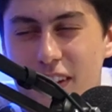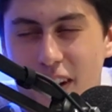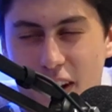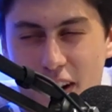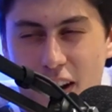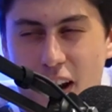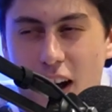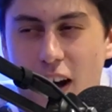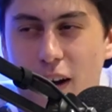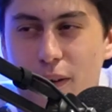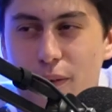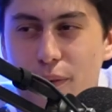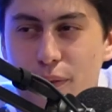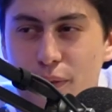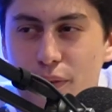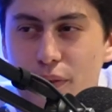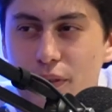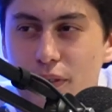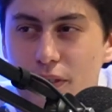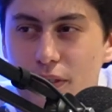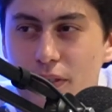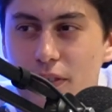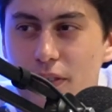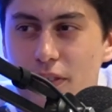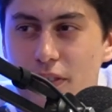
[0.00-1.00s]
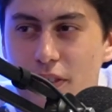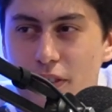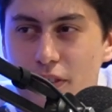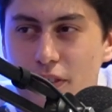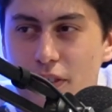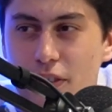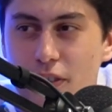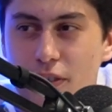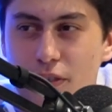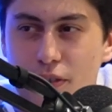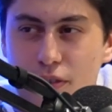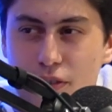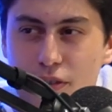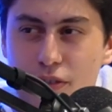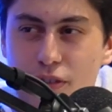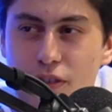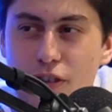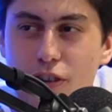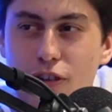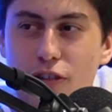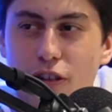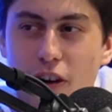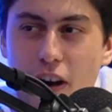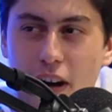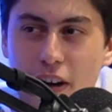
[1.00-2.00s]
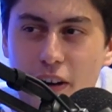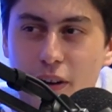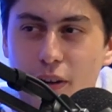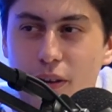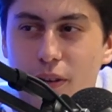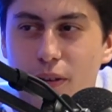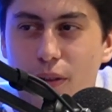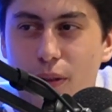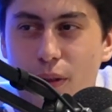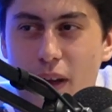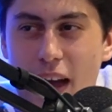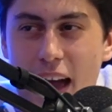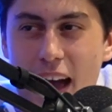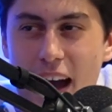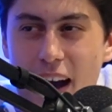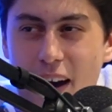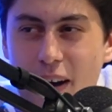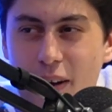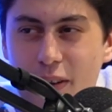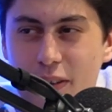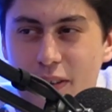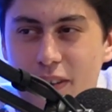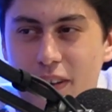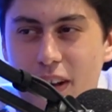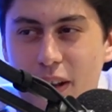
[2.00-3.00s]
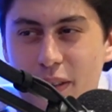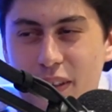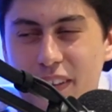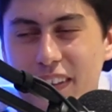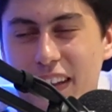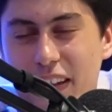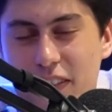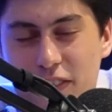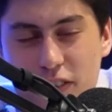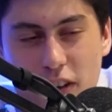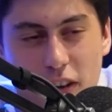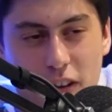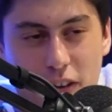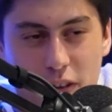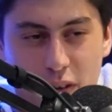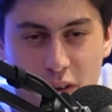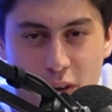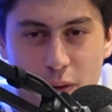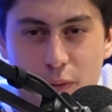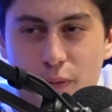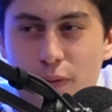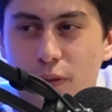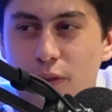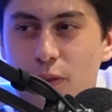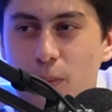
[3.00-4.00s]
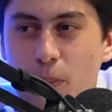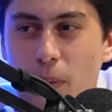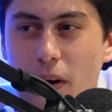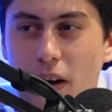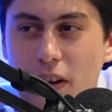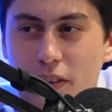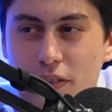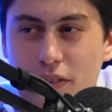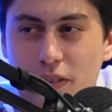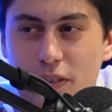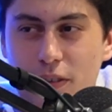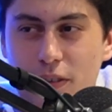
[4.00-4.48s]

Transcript: enough to grind it out. And I think that's kind of the difference. Barca.